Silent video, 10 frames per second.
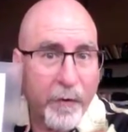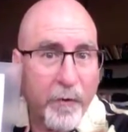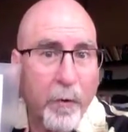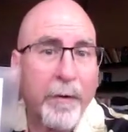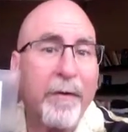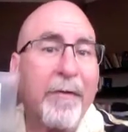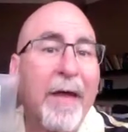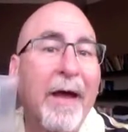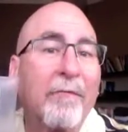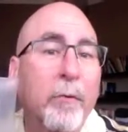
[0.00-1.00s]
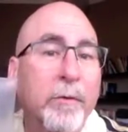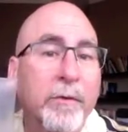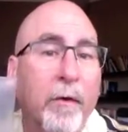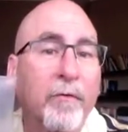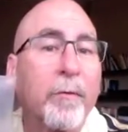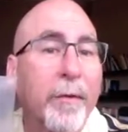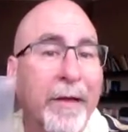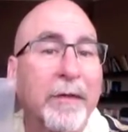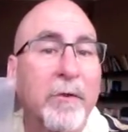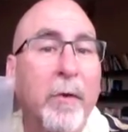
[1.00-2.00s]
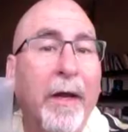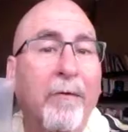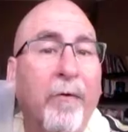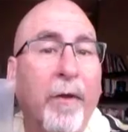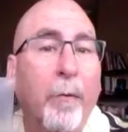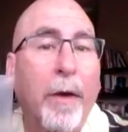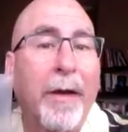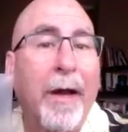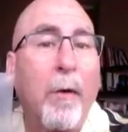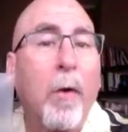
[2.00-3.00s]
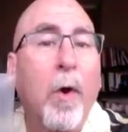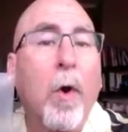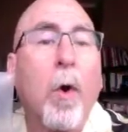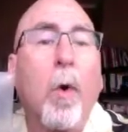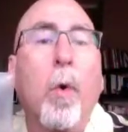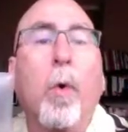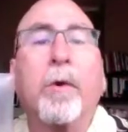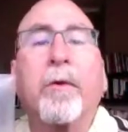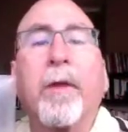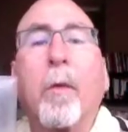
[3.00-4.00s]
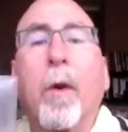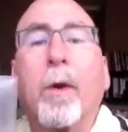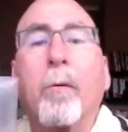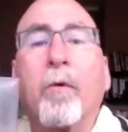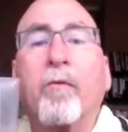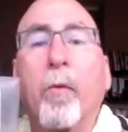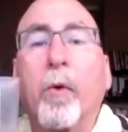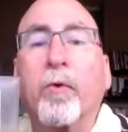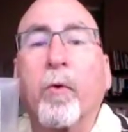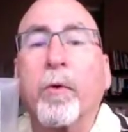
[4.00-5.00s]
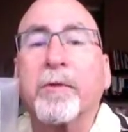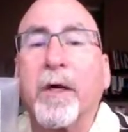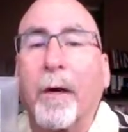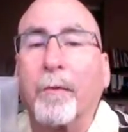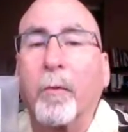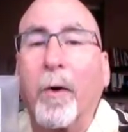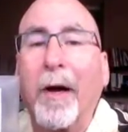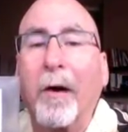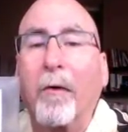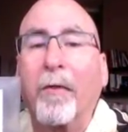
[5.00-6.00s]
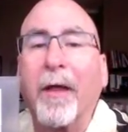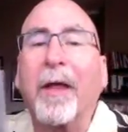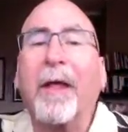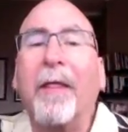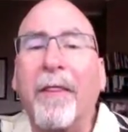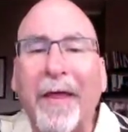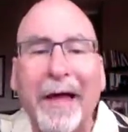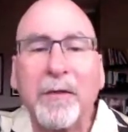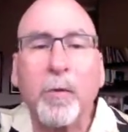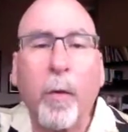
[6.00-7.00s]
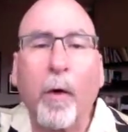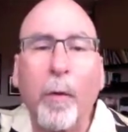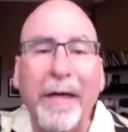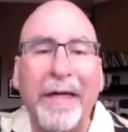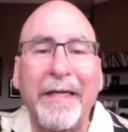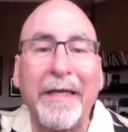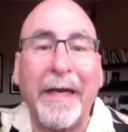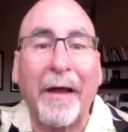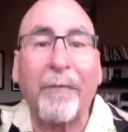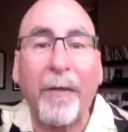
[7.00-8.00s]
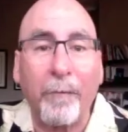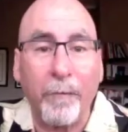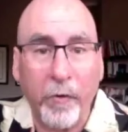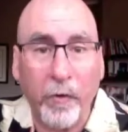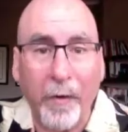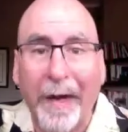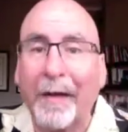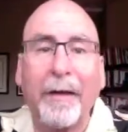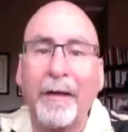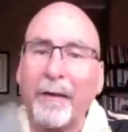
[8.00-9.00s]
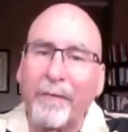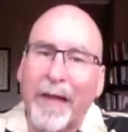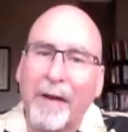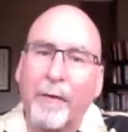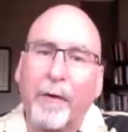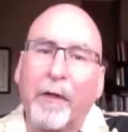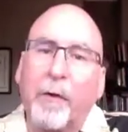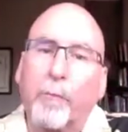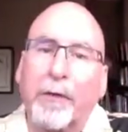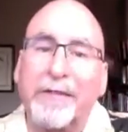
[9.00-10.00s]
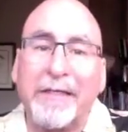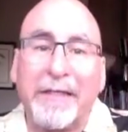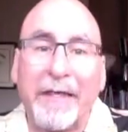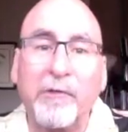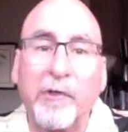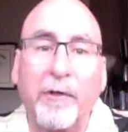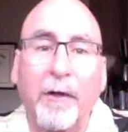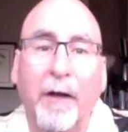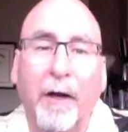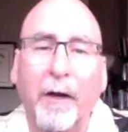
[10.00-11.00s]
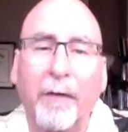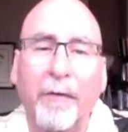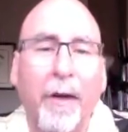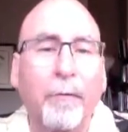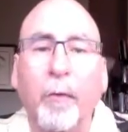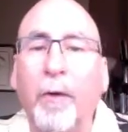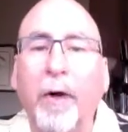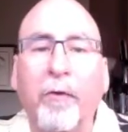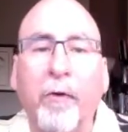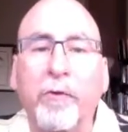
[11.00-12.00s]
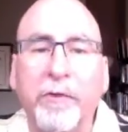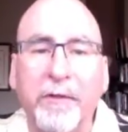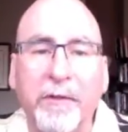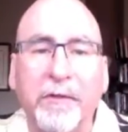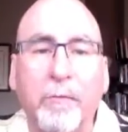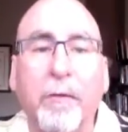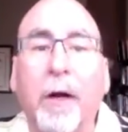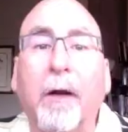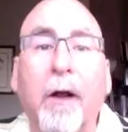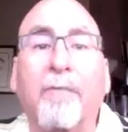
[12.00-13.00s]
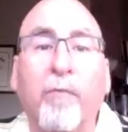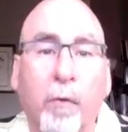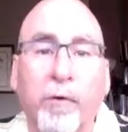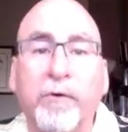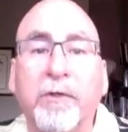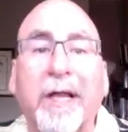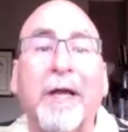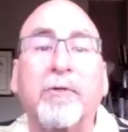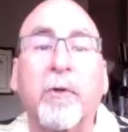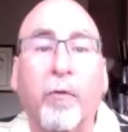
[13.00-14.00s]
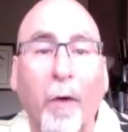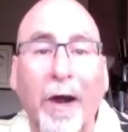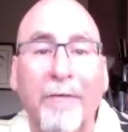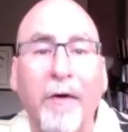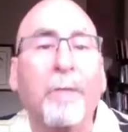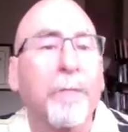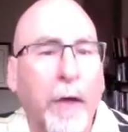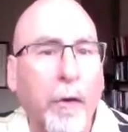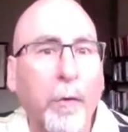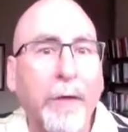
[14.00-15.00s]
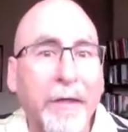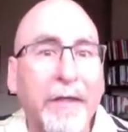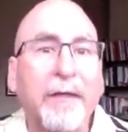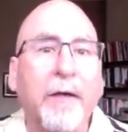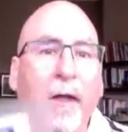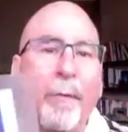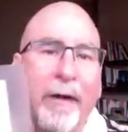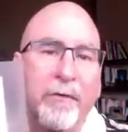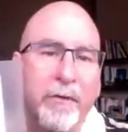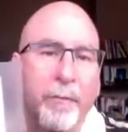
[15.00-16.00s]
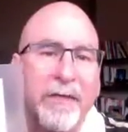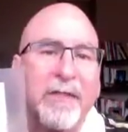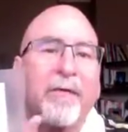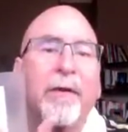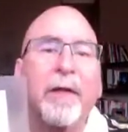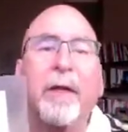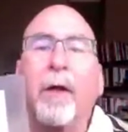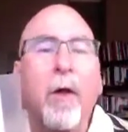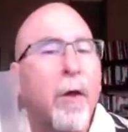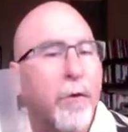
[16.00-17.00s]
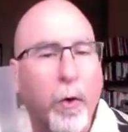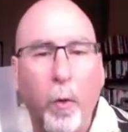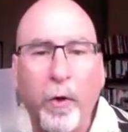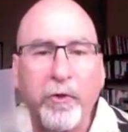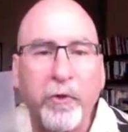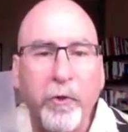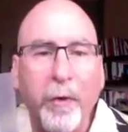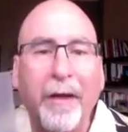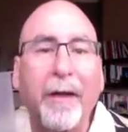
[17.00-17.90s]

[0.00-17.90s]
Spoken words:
knowing that they haven't resolved it, but that's okay for them right now? Or do they want to move more towards optimal health? That's where we need to get them to. And in that presentation, theoptimalhealthcoachingsystem.com/thrive, I go into detail about specifically, what you're doing